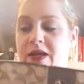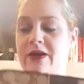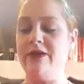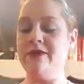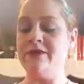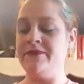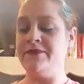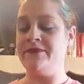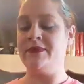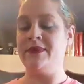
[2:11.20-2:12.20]
here
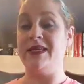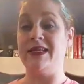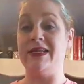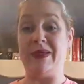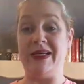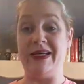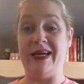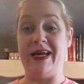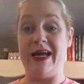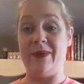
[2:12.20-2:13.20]
is my
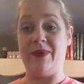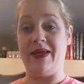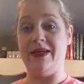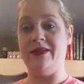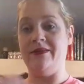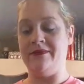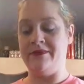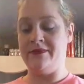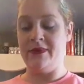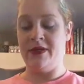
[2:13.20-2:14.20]
iPad.
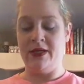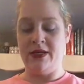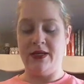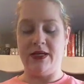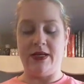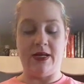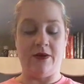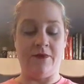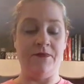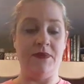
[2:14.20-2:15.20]

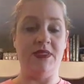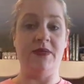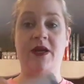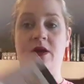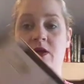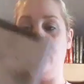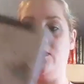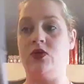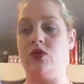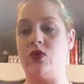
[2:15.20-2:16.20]
Now, some of y'all know
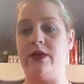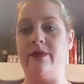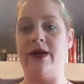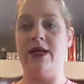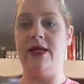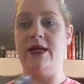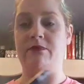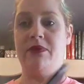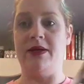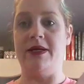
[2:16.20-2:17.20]
the story behind it,
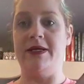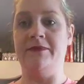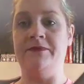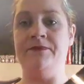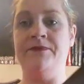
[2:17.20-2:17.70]
but